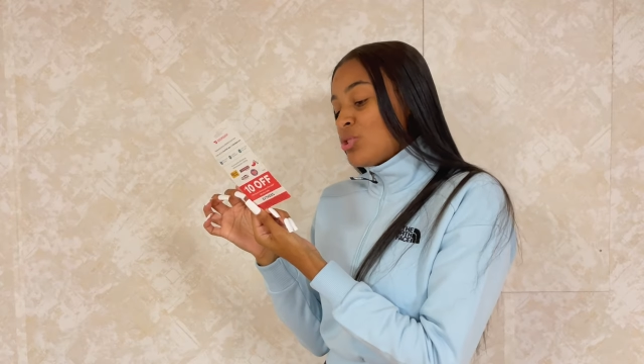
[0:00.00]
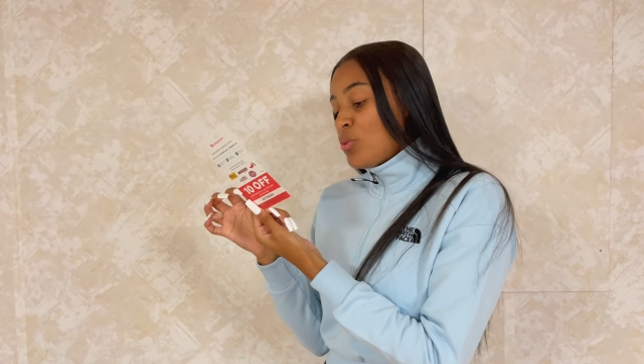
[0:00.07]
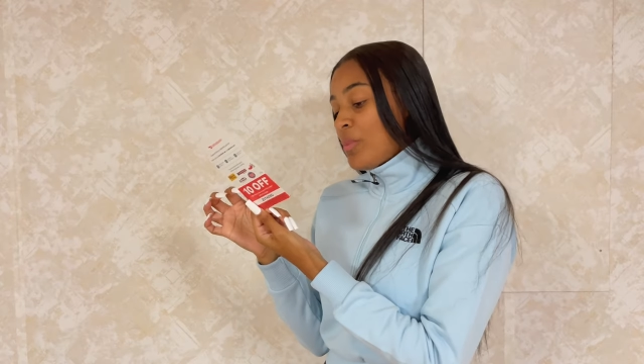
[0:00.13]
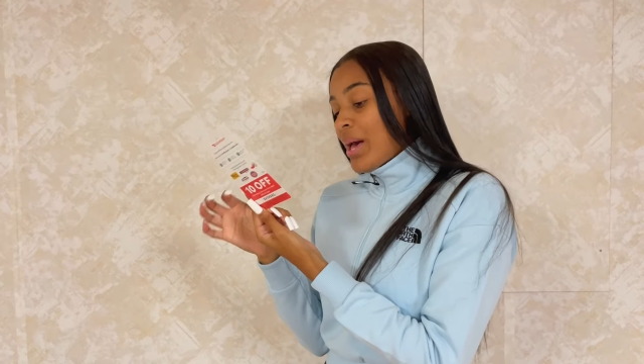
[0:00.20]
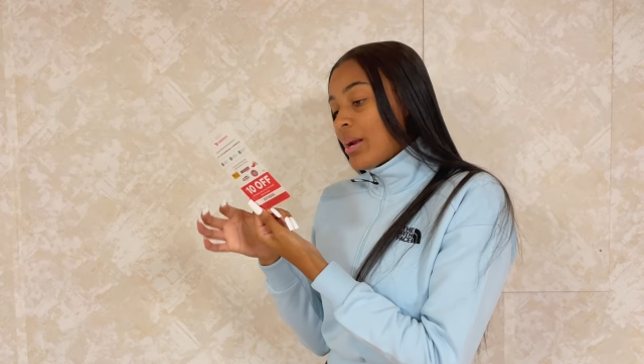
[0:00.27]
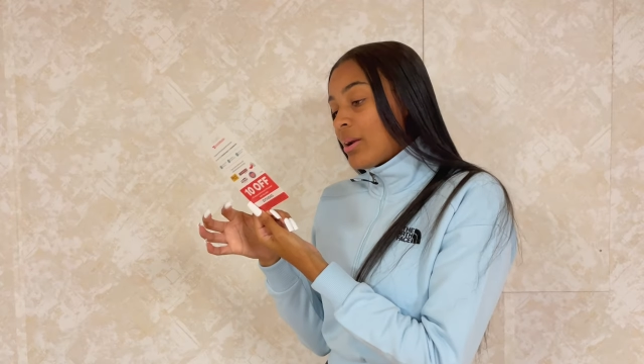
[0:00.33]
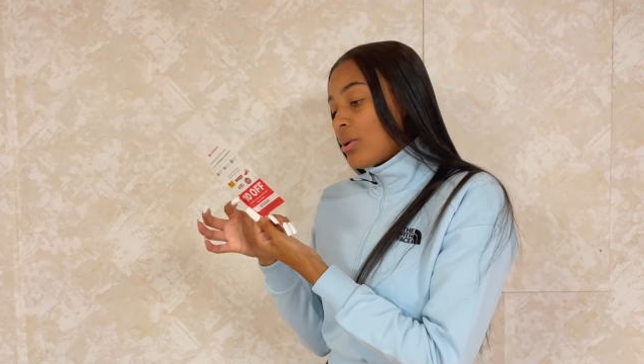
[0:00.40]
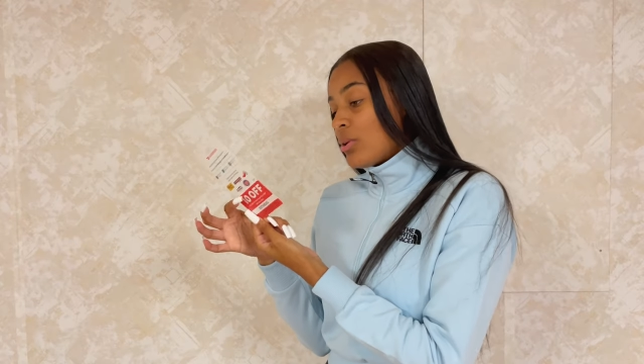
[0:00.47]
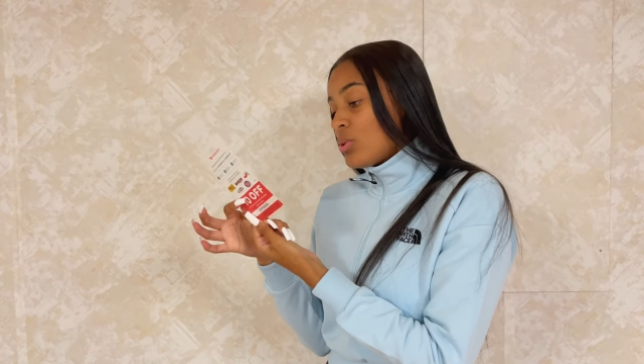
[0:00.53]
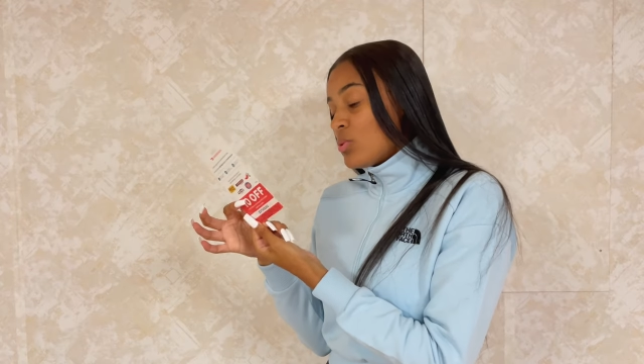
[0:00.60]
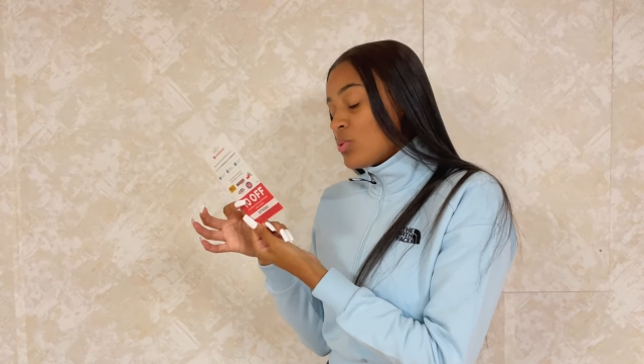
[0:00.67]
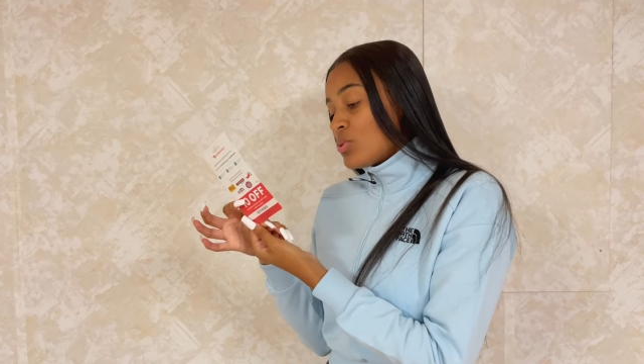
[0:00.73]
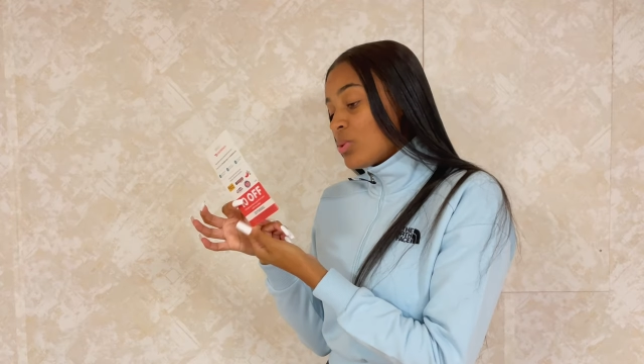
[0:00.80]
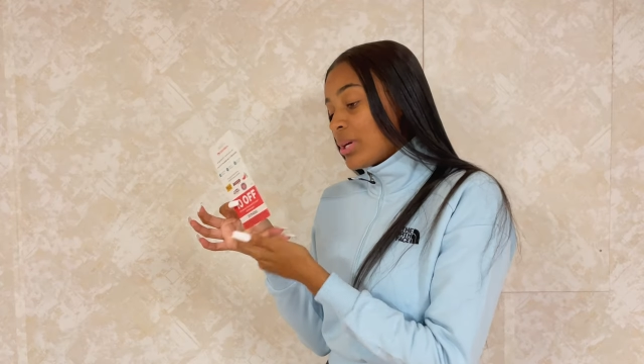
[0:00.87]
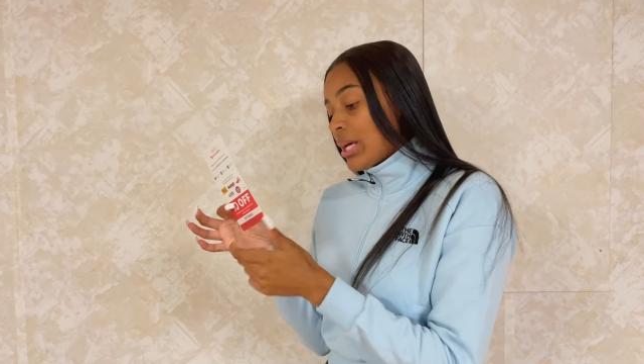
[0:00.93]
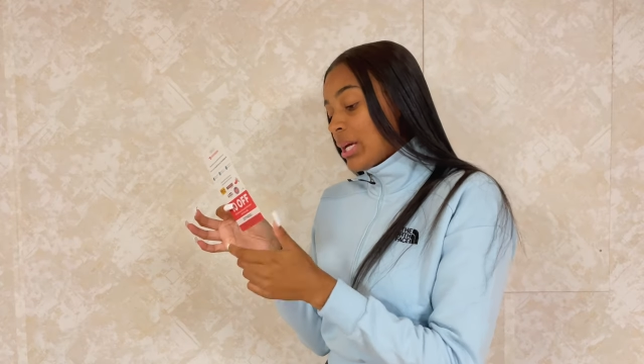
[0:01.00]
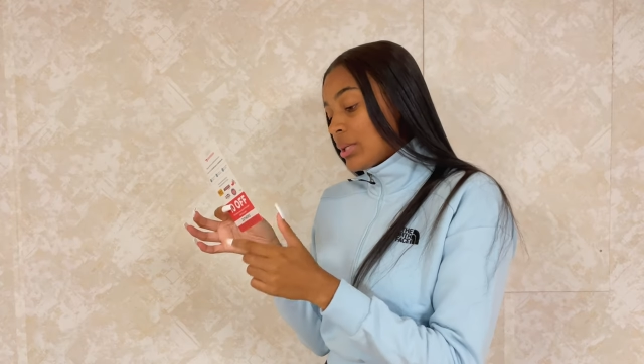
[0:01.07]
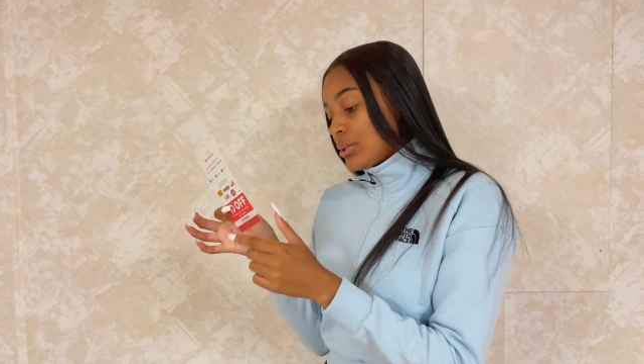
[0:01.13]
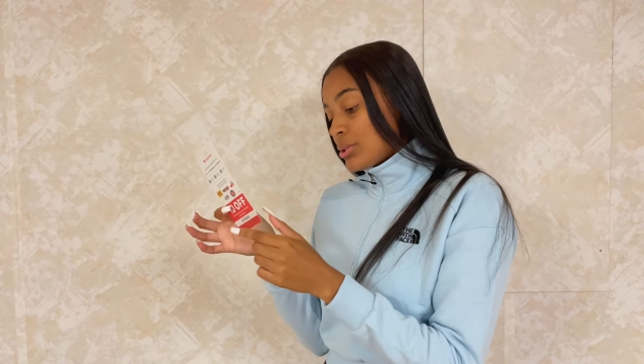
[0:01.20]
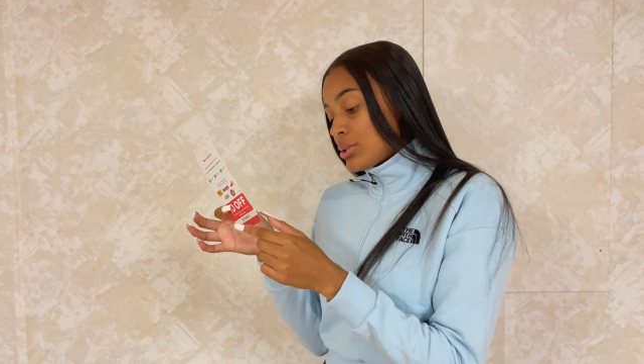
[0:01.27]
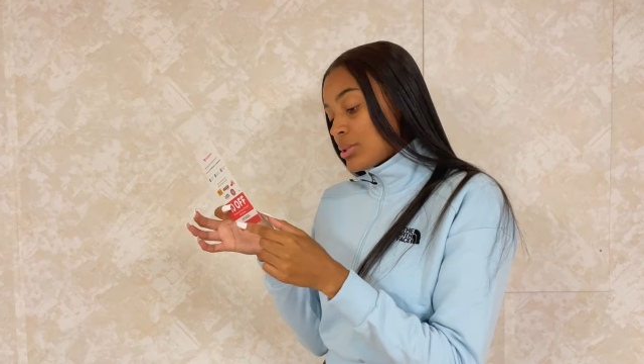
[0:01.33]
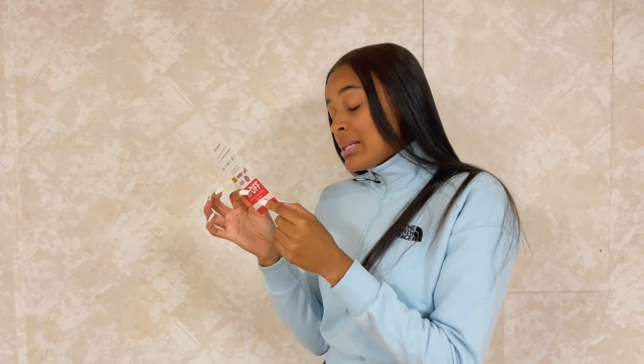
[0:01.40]
Too bad I don't use
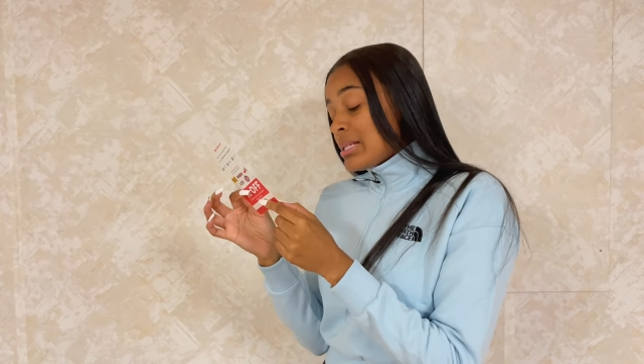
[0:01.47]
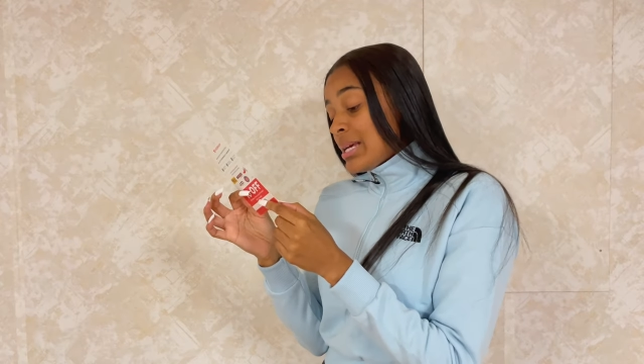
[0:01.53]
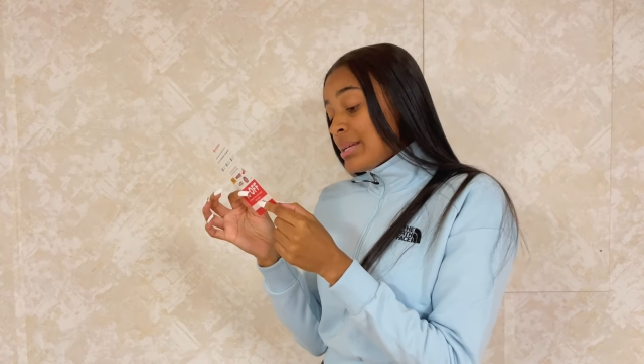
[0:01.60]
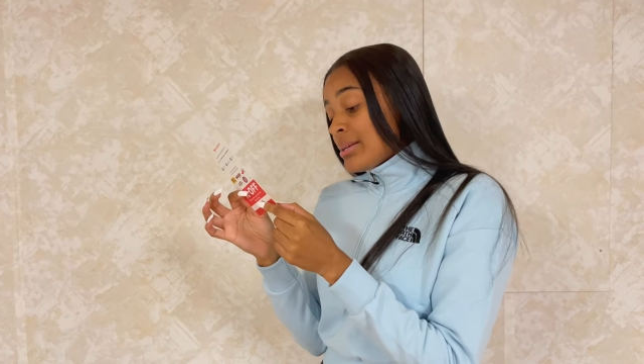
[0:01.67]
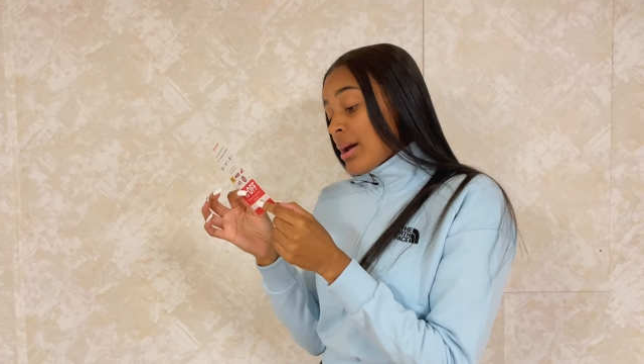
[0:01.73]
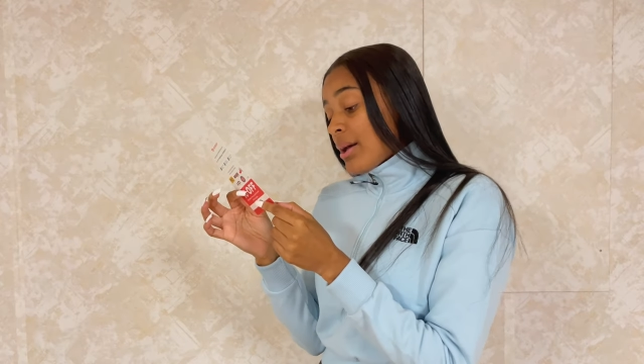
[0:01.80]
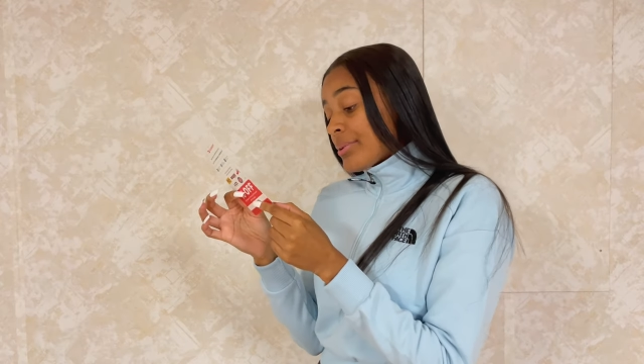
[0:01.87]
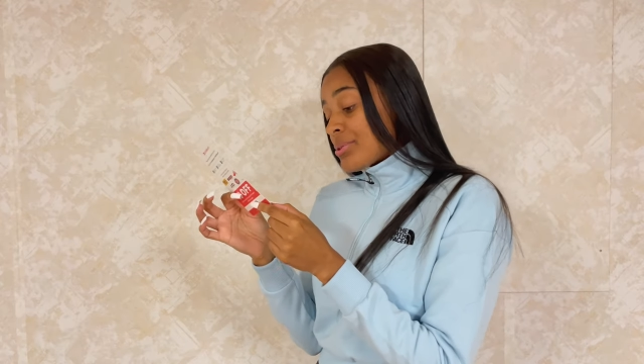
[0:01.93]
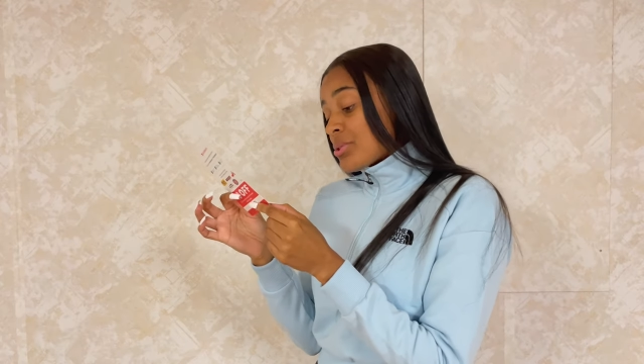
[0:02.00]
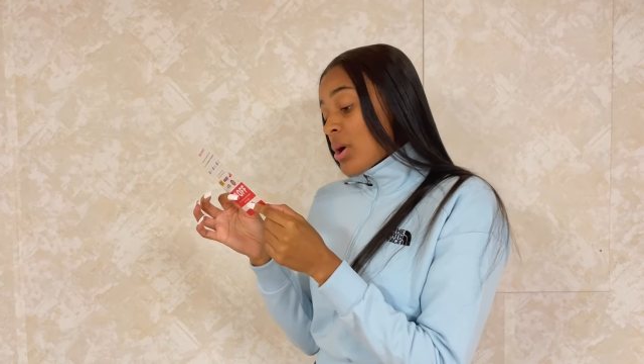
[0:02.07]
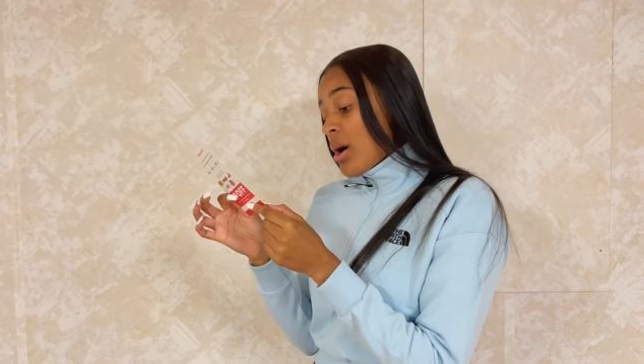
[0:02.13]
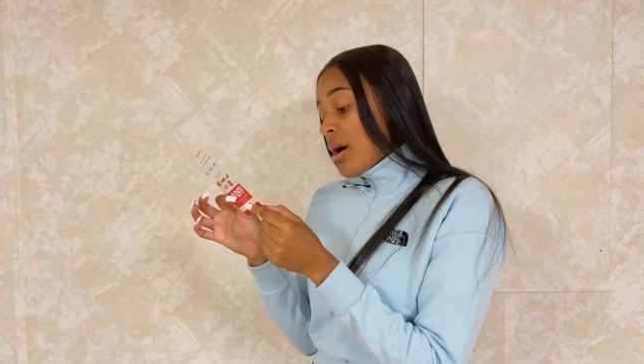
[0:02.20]
DoorDash. $10